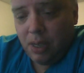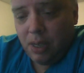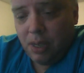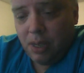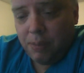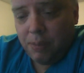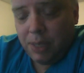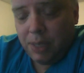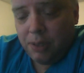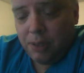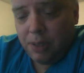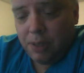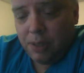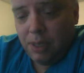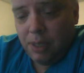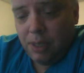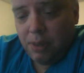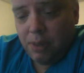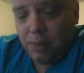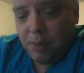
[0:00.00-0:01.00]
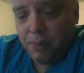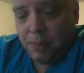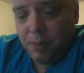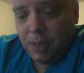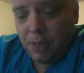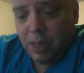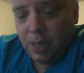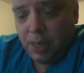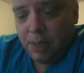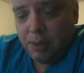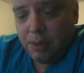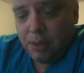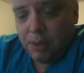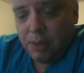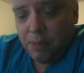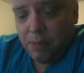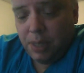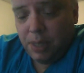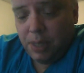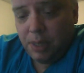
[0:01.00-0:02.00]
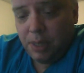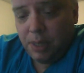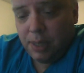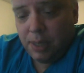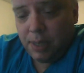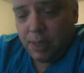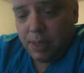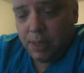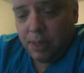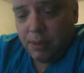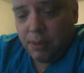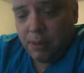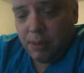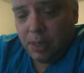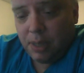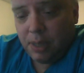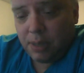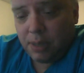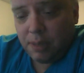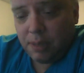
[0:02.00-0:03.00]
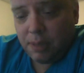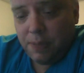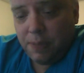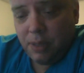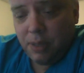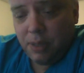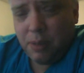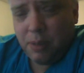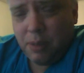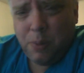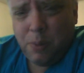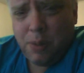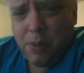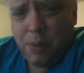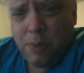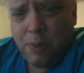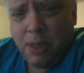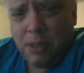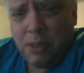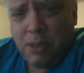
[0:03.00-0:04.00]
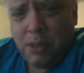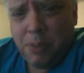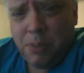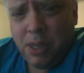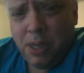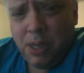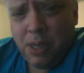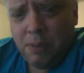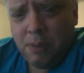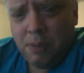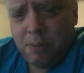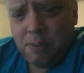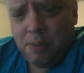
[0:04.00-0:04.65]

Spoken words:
I'm not saying everyone has to be like Dr. Phil, who would want to be,